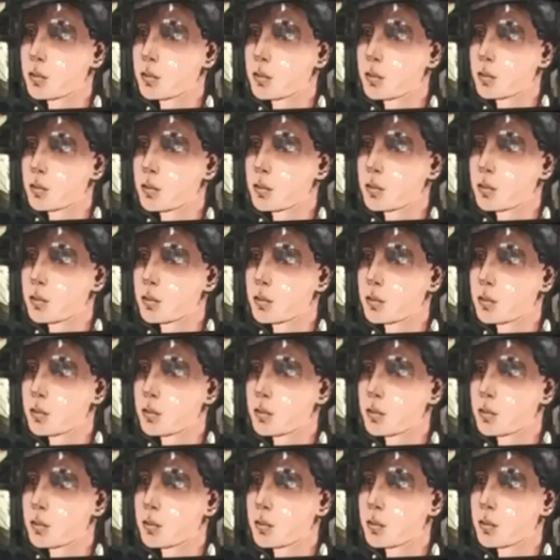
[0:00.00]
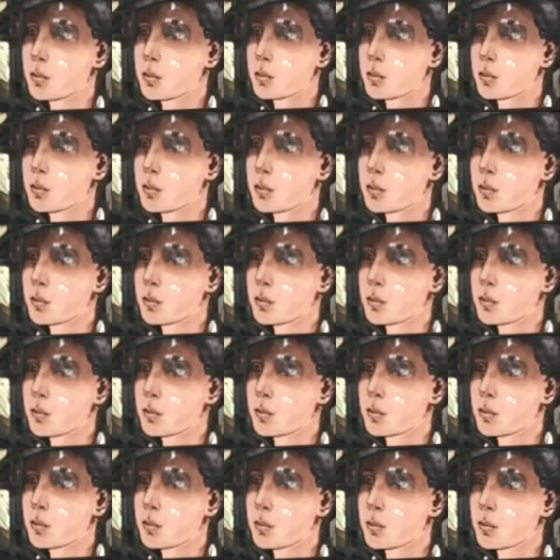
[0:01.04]

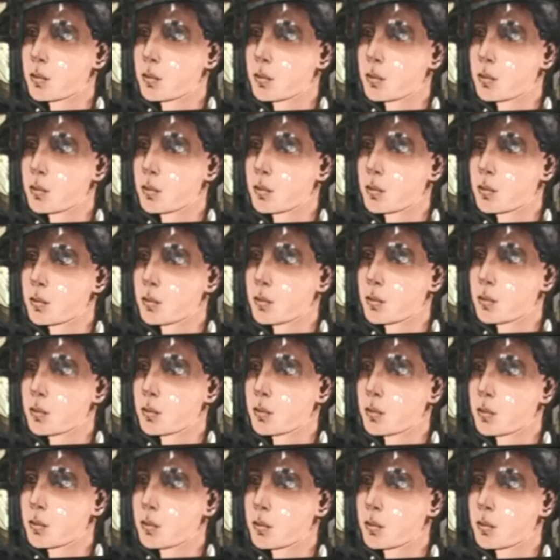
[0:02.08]
The person shown says nothing.